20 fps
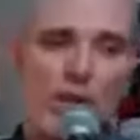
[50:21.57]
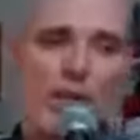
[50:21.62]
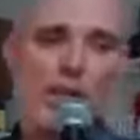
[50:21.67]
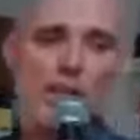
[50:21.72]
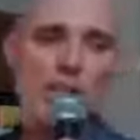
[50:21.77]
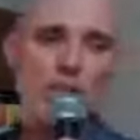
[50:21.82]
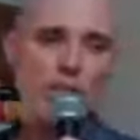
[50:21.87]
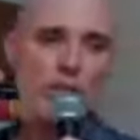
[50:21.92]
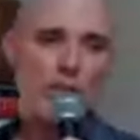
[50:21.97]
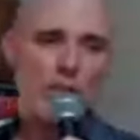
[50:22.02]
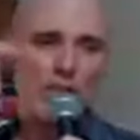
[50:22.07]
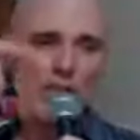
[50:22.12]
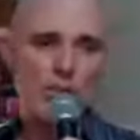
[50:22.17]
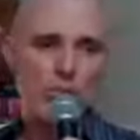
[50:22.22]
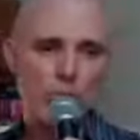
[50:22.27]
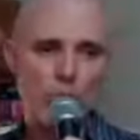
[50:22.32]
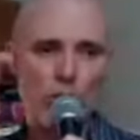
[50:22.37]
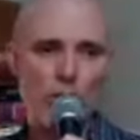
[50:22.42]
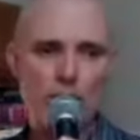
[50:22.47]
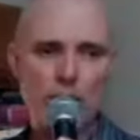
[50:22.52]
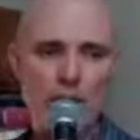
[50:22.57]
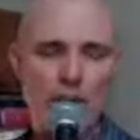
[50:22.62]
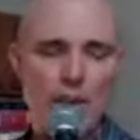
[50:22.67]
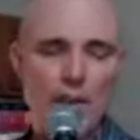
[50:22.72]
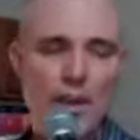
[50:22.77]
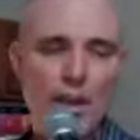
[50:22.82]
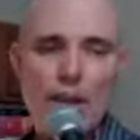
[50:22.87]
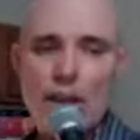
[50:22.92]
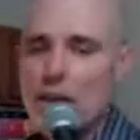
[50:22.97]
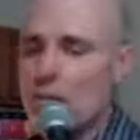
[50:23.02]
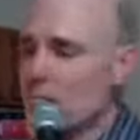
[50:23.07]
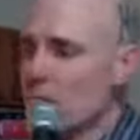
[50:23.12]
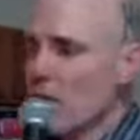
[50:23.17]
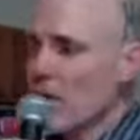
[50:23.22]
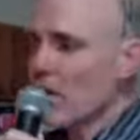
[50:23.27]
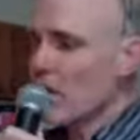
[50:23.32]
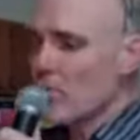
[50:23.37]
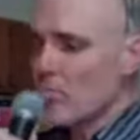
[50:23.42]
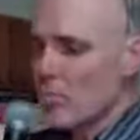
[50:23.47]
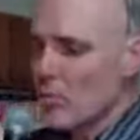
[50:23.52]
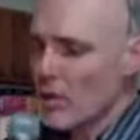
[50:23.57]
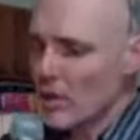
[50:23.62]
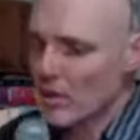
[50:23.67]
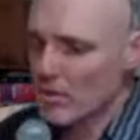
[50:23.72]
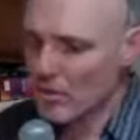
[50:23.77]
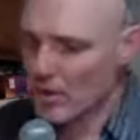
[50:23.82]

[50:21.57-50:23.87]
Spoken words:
to get you this woman. Bring her